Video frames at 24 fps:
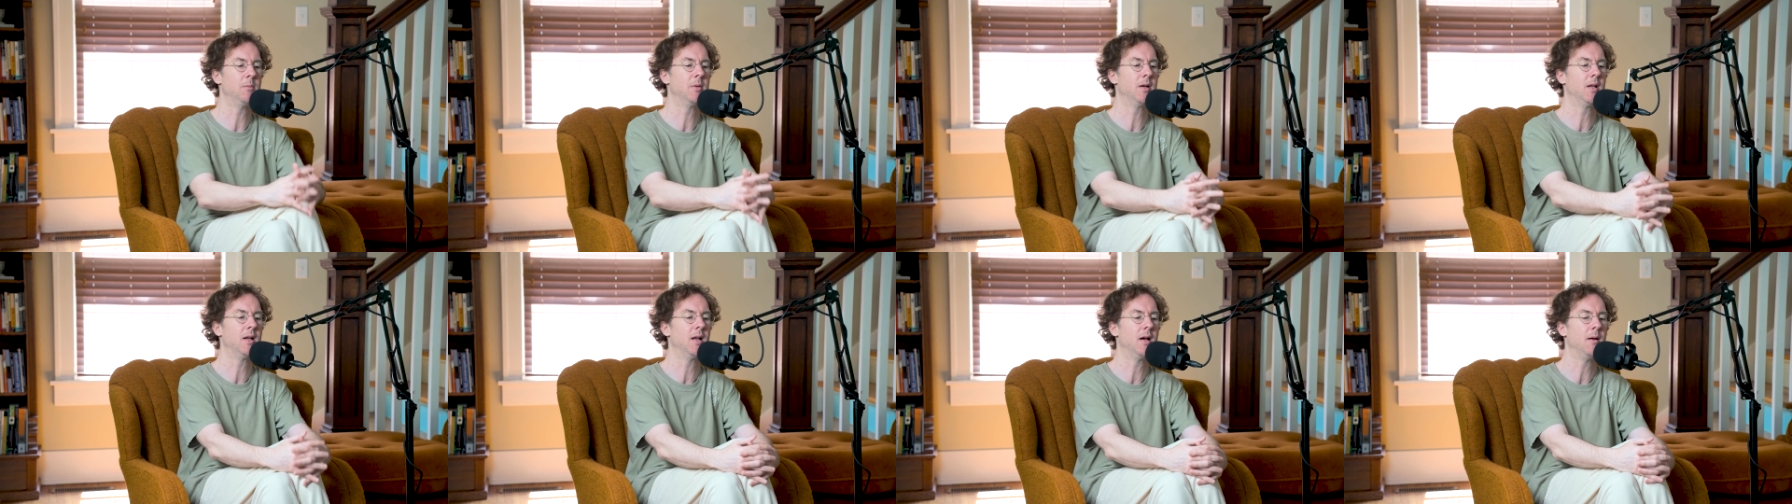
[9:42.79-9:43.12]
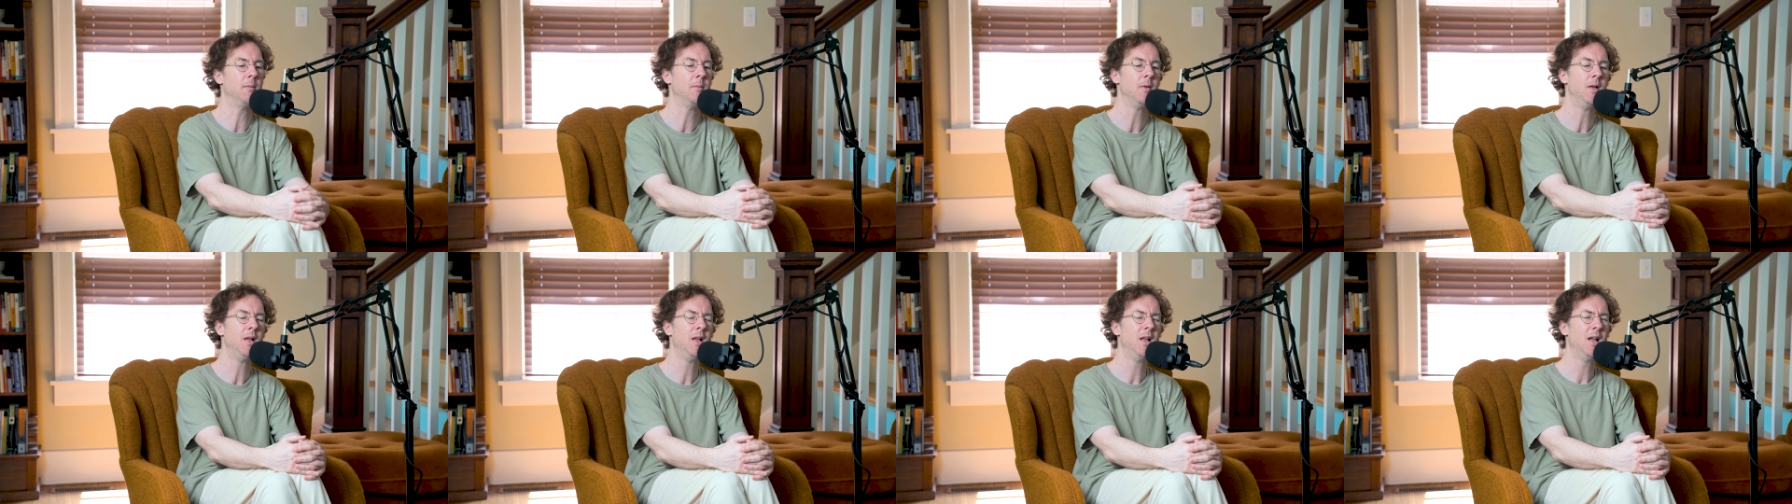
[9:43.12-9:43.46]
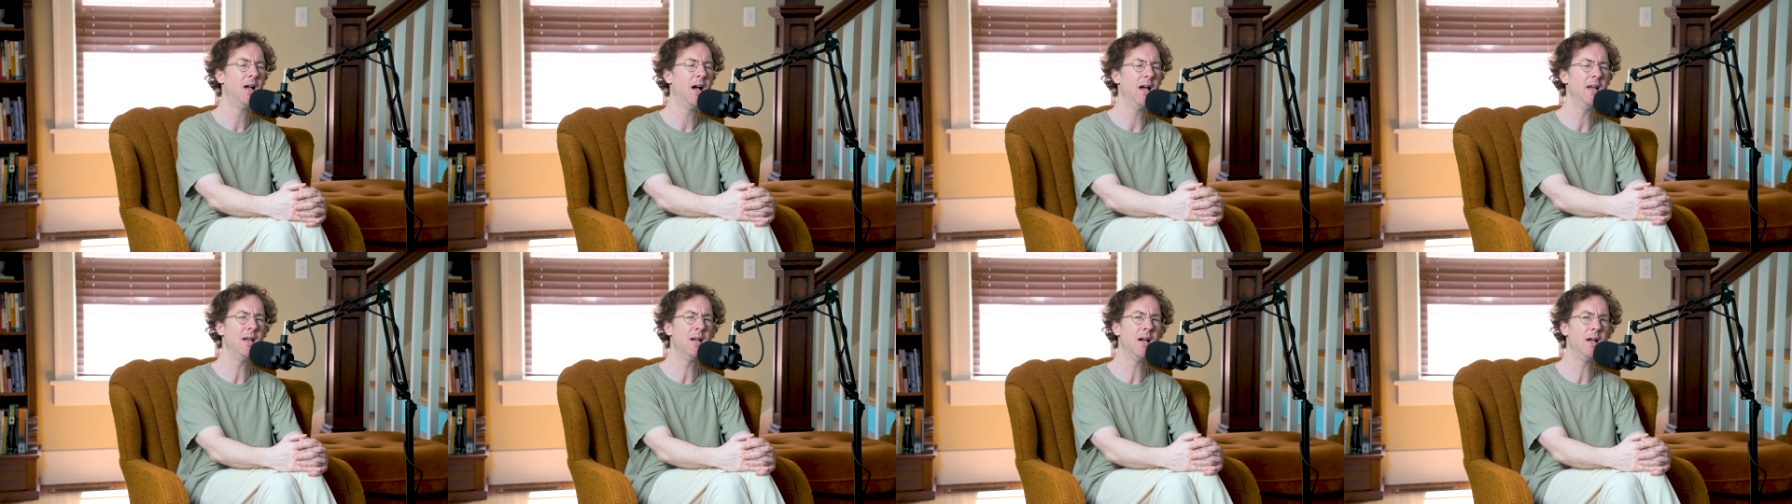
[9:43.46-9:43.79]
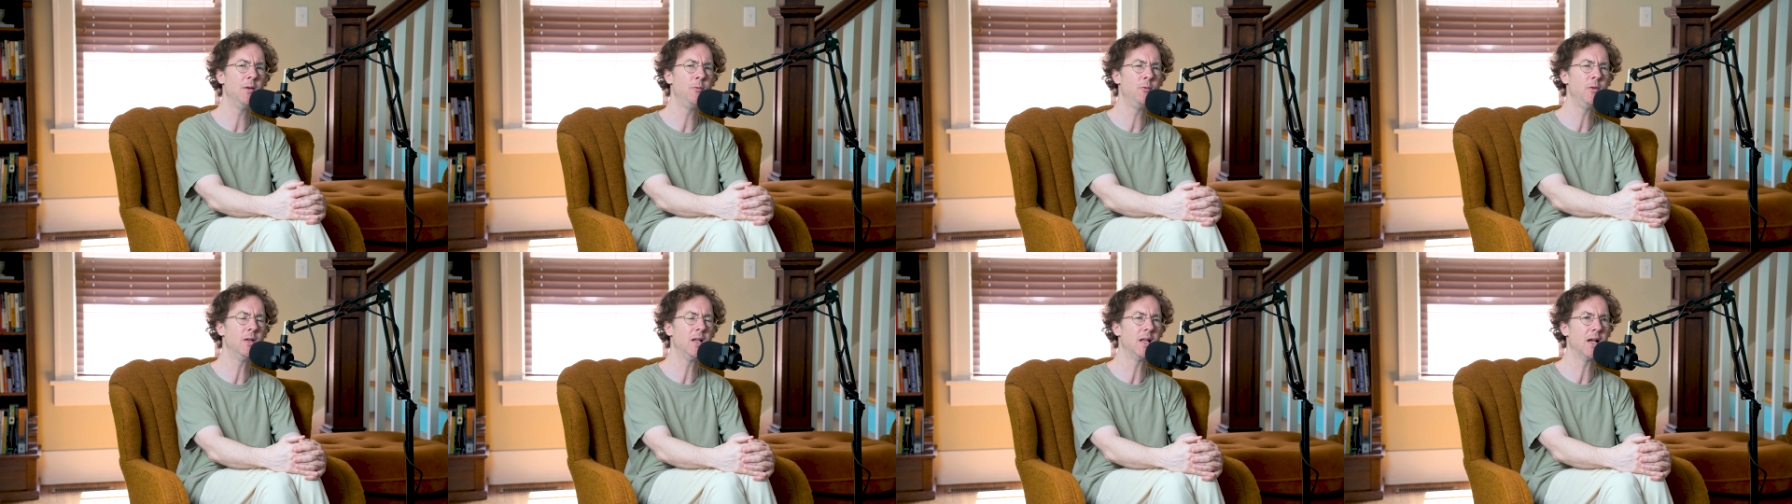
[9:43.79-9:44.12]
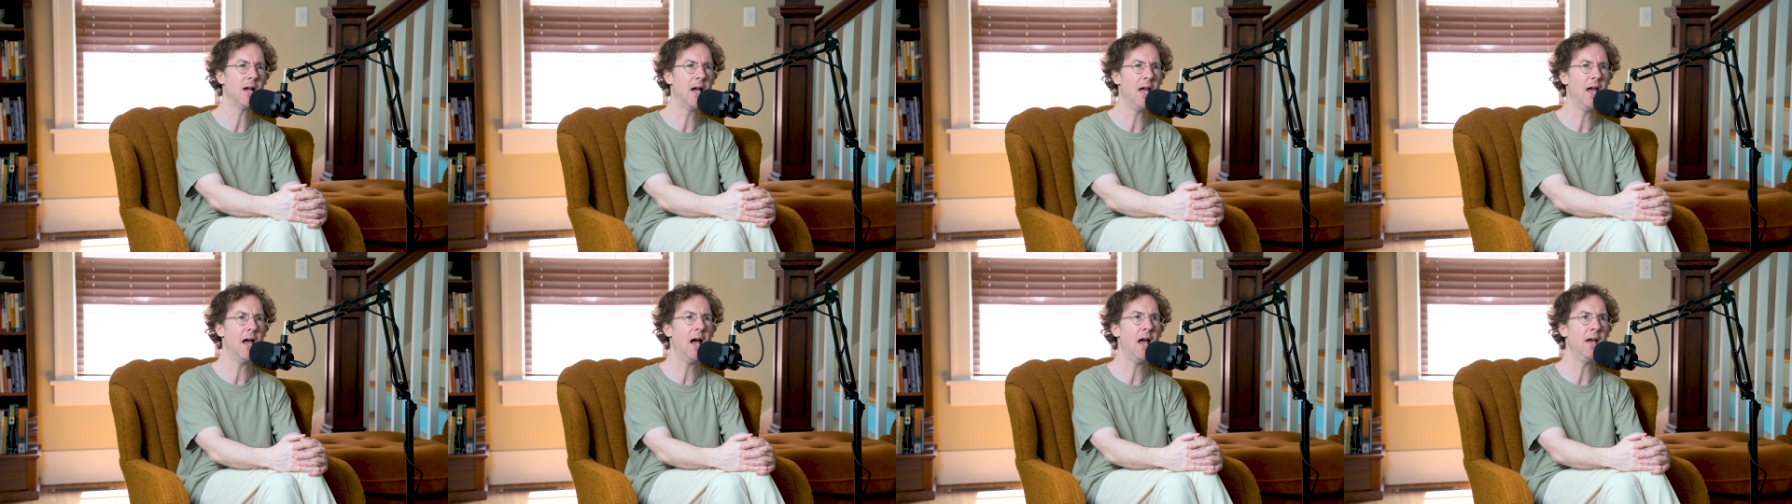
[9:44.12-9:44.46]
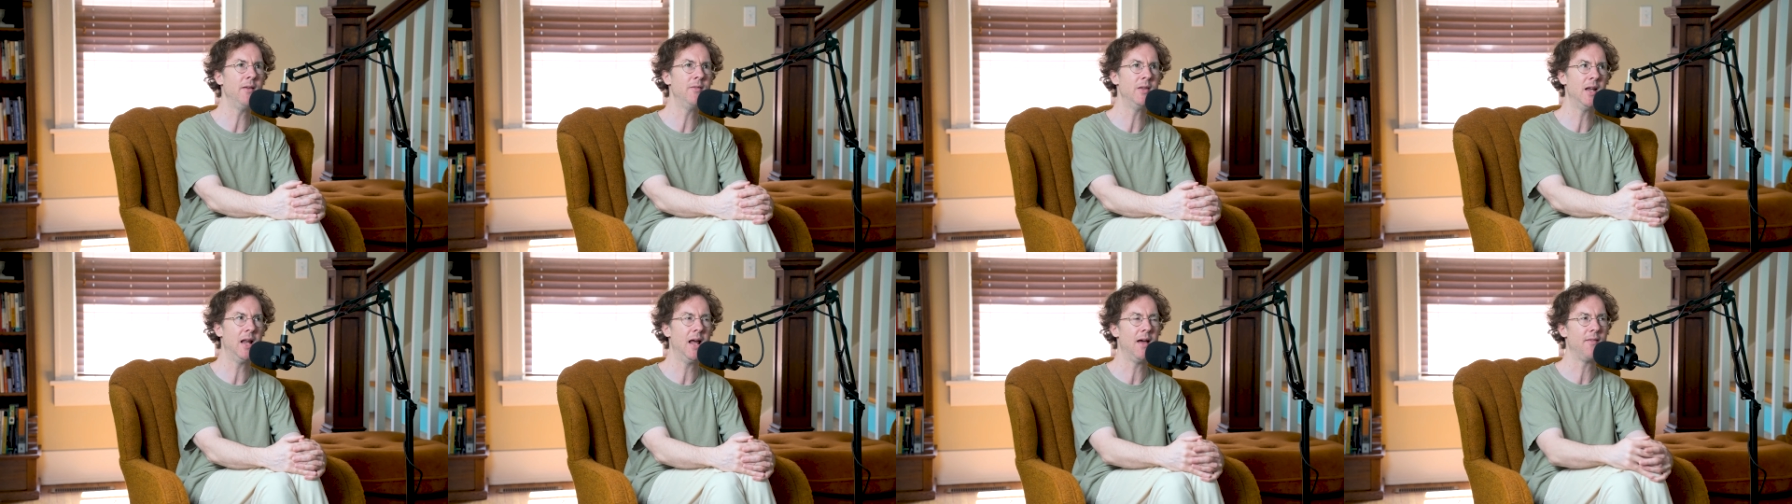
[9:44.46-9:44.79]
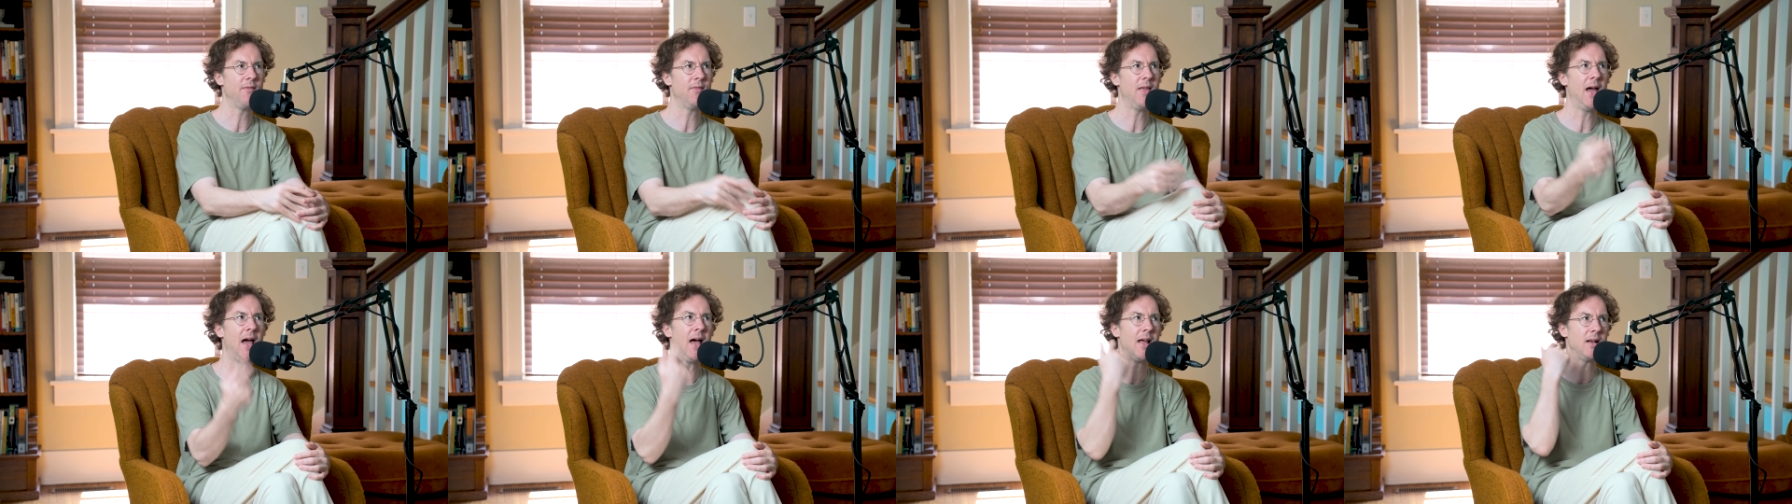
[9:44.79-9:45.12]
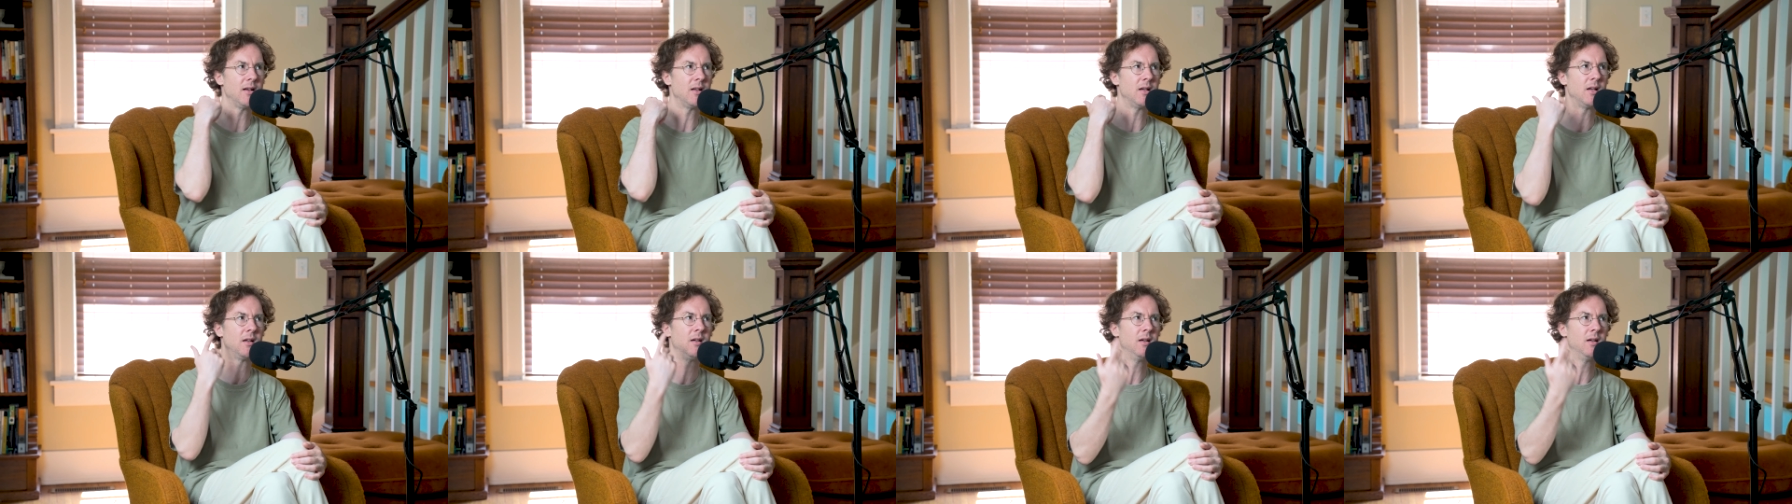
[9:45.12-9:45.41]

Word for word: But um, I I feel like I, I haven't had that